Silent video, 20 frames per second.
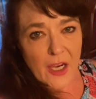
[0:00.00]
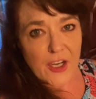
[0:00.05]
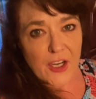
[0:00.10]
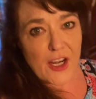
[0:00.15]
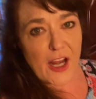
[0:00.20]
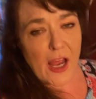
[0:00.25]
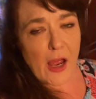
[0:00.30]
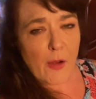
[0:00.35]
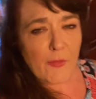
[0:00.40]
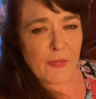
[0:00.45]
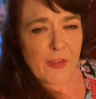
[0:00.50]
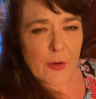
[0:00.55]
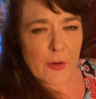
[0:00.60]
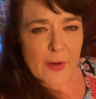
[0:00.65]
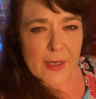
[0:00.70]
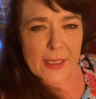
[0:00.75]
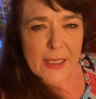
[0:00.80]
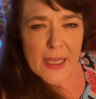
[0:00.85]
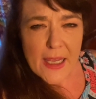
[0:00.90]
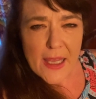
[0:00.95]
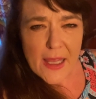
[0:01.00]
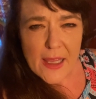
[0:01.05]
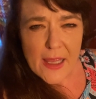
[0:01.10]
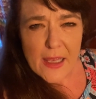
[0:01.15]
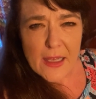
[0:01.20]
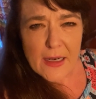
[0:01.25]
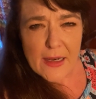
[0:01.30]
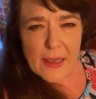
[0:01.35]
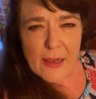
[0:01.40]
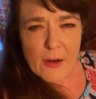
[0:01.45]
you know, there
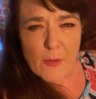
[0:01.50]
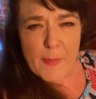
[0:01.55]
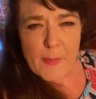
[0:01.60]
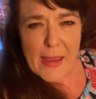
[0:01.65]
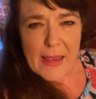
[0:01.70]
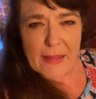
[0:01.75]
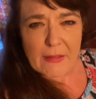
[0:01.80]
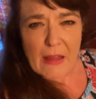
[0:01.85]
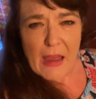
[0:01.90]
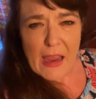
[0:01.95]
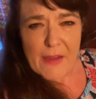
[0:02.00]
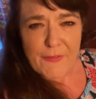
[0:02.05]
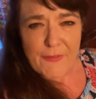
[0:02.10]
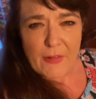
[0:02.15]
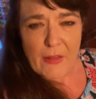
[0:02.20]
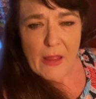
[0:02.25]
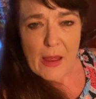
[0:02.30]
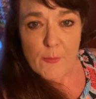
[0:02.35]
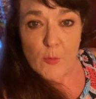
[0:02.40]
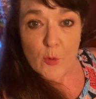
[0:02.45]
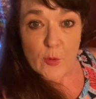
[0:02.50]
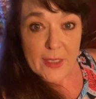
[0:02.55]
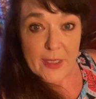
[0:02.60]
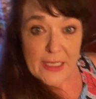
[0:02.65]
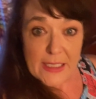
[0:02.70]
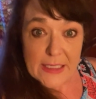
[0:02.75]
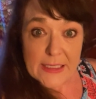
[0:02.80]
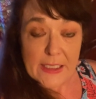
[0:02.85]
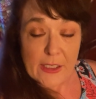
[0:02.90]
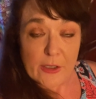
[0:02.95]
again, it'll make life a lot more
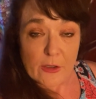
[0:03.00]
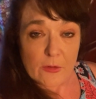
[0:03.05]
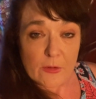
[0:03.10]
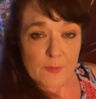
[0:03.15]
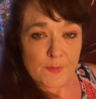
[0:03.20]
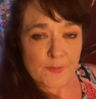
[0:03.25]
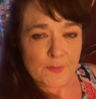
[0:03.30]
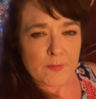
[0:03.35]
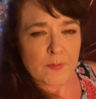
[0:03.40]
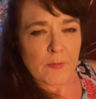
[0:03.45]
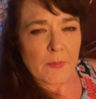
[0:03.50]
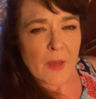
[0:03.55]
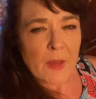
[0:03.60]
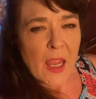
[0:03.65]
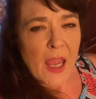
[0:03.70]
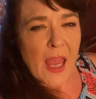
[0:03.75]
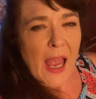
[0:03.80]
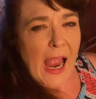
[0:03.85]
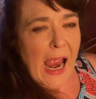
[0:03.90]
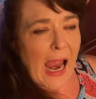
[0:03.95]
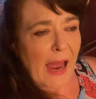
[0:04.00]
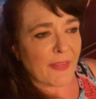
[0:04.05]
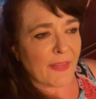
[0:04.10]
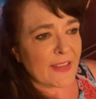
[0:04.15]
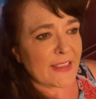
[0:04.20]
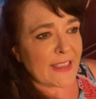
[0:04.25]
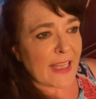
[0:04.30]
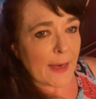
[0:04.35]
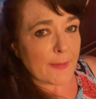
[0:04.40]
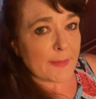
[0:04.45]
easier. At
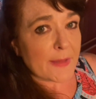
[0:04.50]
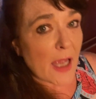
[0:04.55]
the same